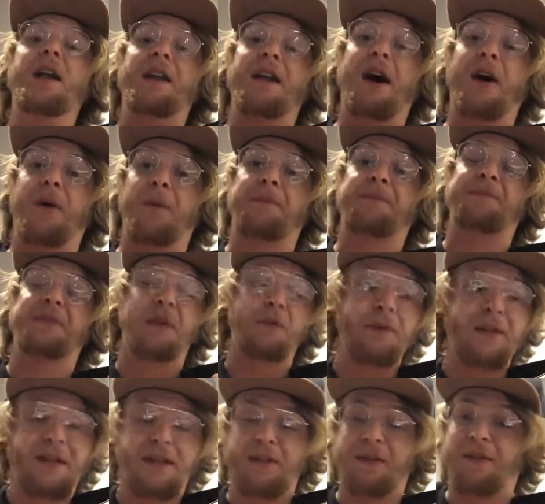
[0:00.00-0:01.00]
Now,
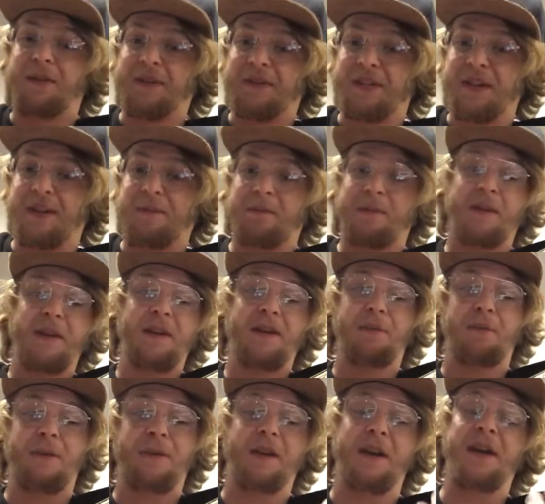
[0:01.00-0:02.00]
we can do the same thing
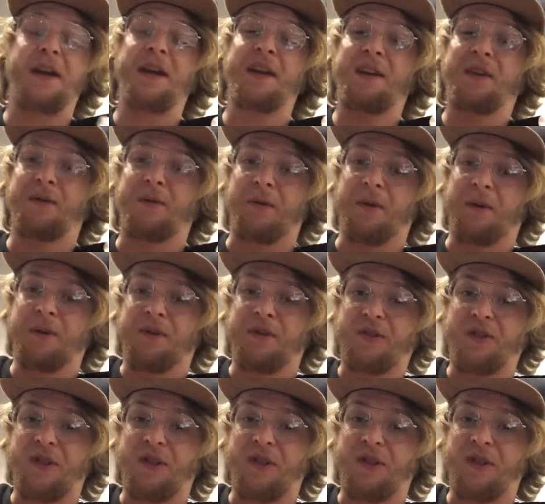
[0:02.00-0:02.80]
with our A chord